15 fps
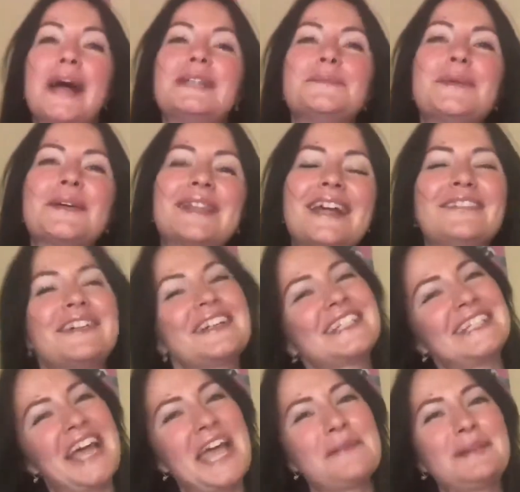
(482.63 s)
book lovers,
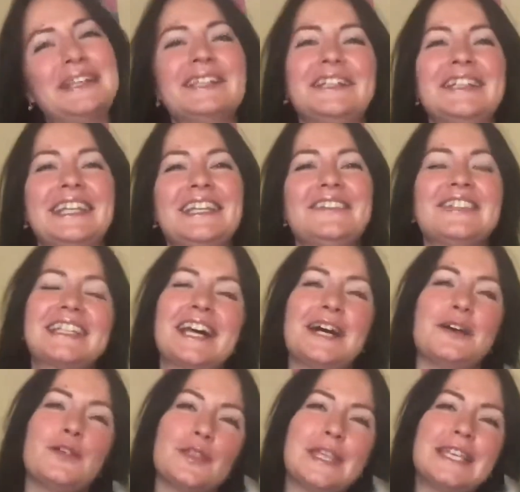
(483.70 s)
I'm Ellen Khodakivska.
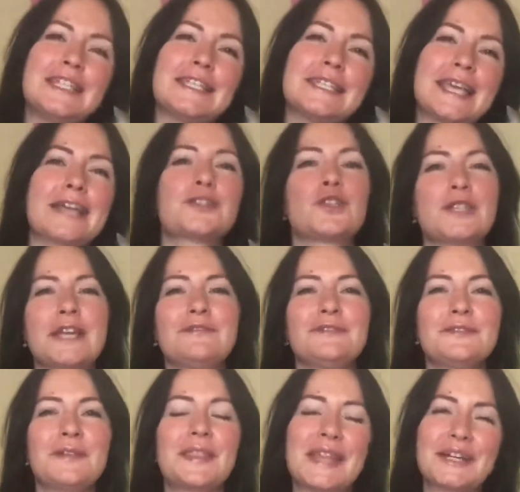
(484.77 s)
This is Cat Joseph,
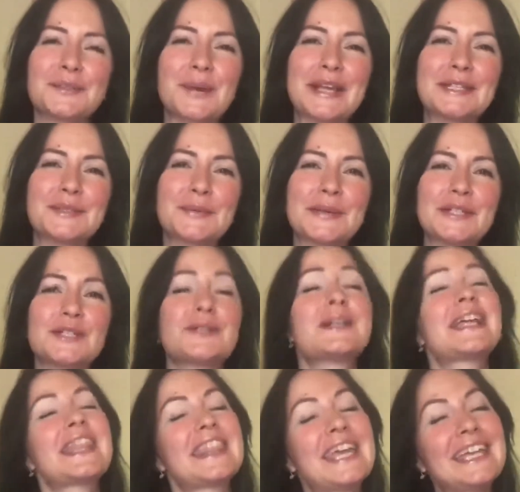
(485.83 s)
the great reader.
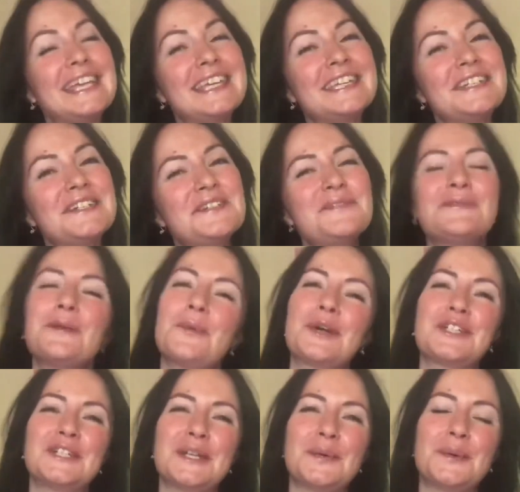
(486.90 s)
Thank you for
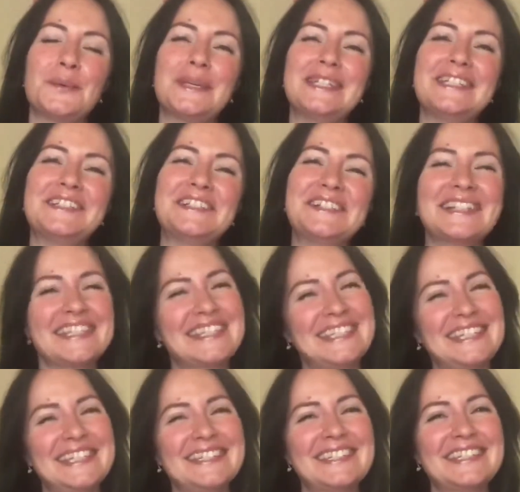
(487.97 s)
watching our video.
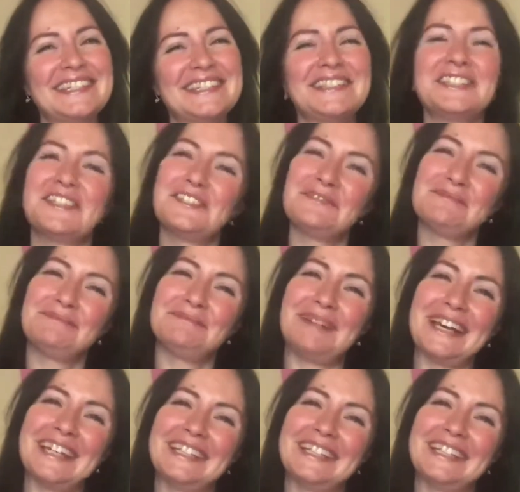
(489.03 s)
See you soon. Bye.